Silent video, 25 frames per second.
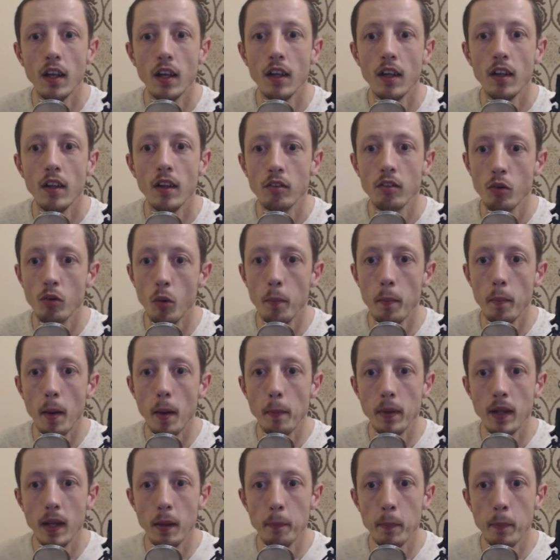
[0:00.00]
So remember,
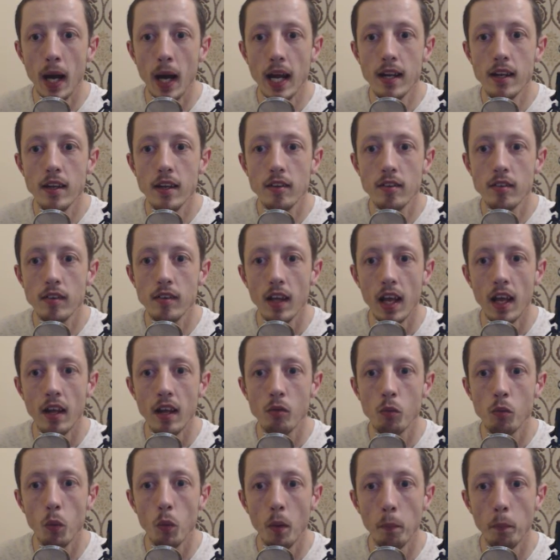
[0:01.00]
the minus is
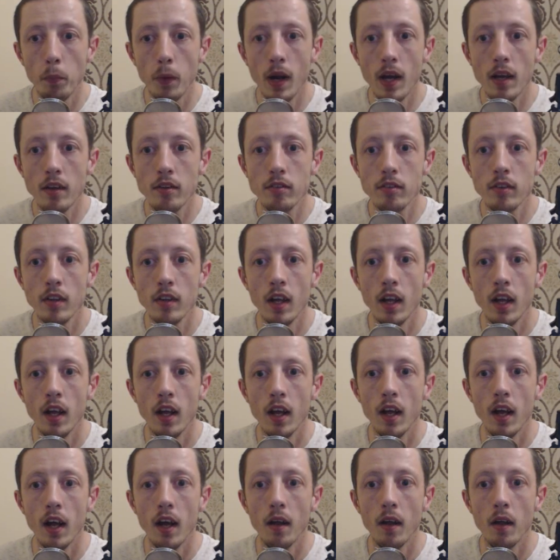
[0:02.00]
one press,
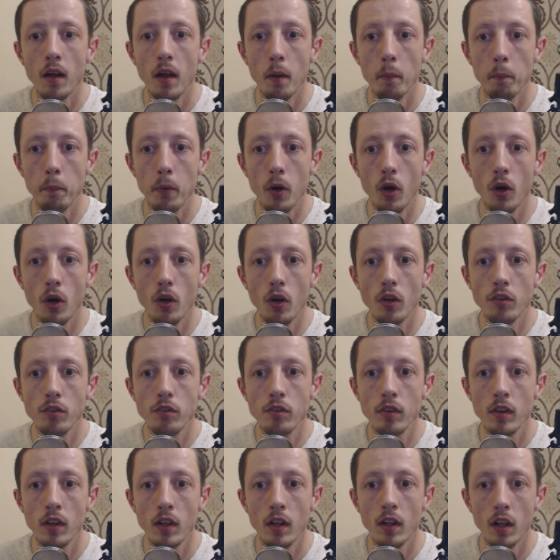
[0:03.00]
pause,
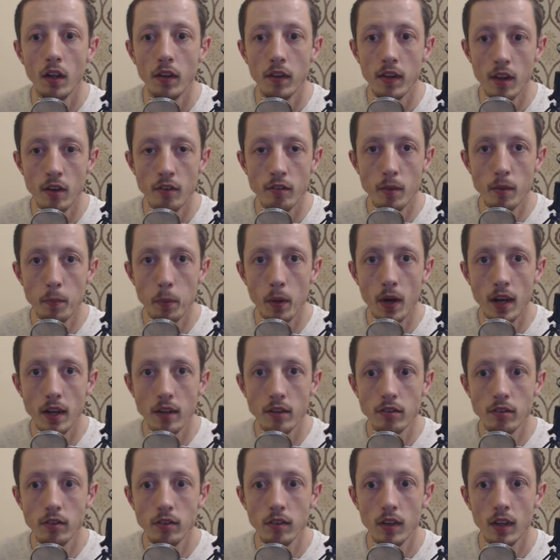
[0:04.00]
the other
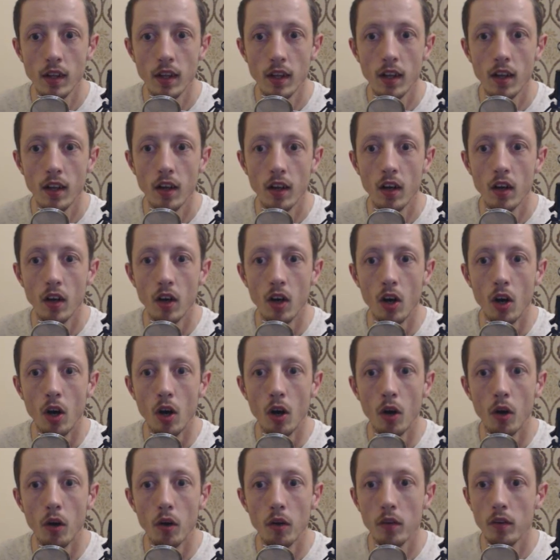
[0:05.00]
press,
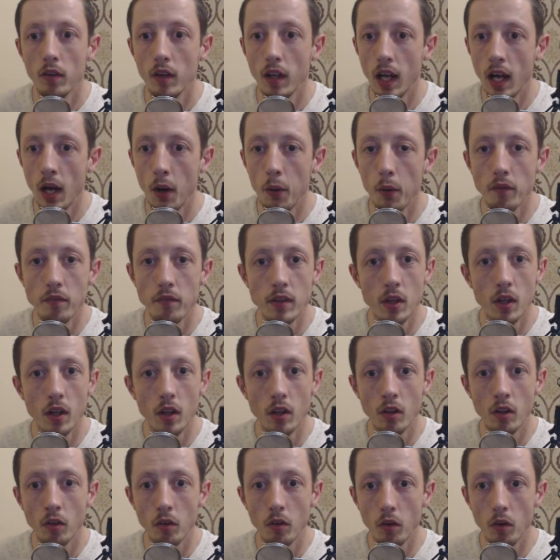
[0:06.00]
or however
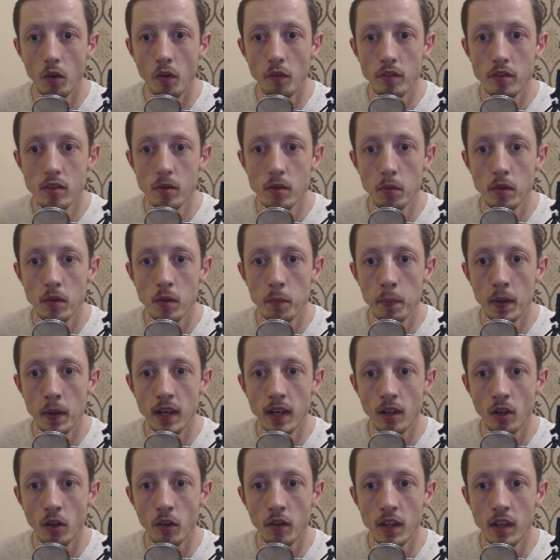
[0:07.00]
you, obviously depending
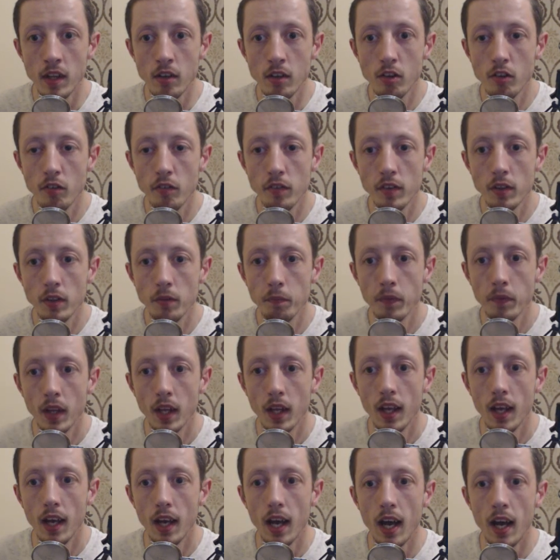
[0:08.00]
on the interval,
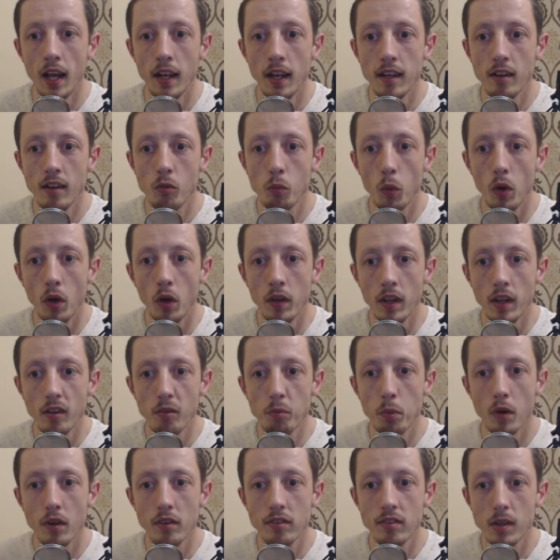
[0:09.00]
and this one is
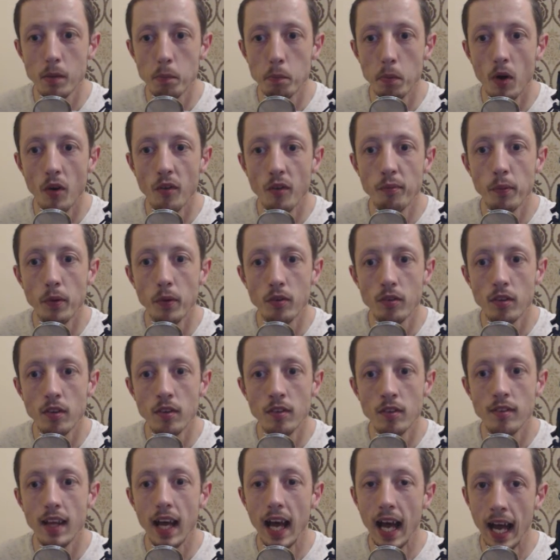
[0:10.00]
pressing both buttons
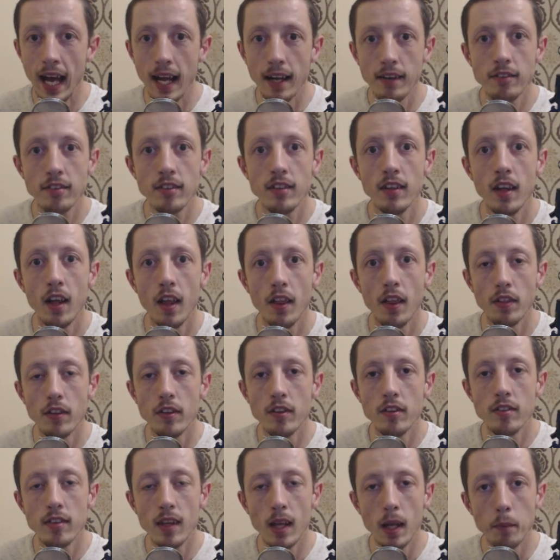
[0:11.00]
at the
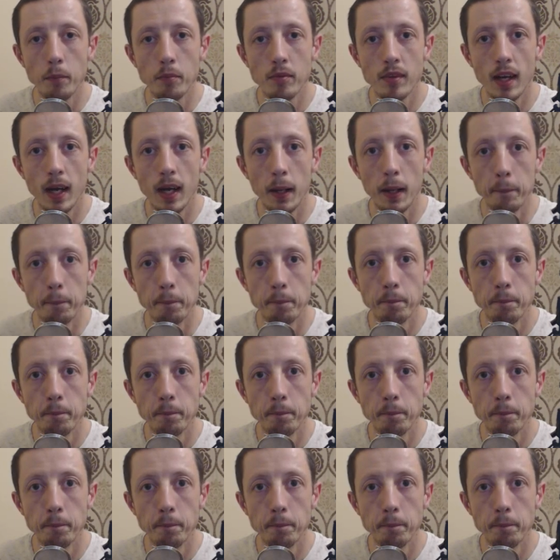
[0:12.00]
same time